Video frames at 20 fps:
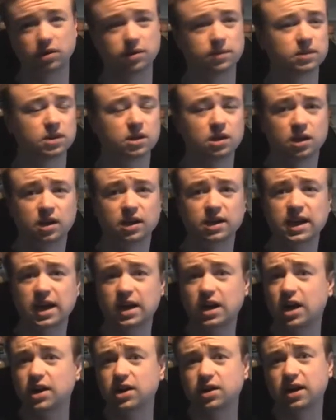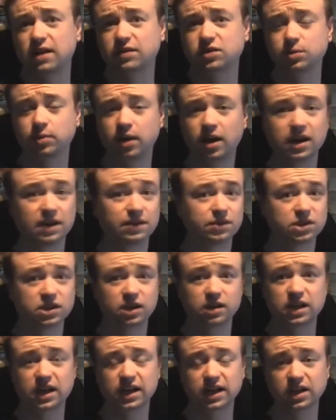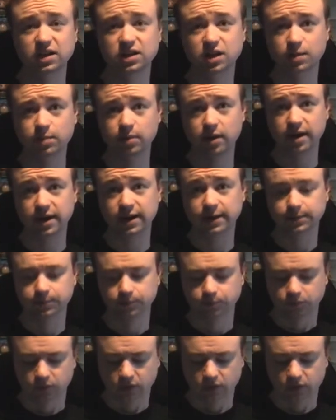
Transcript: but again, I don't have to buy it. If you don't like it, don't buy it.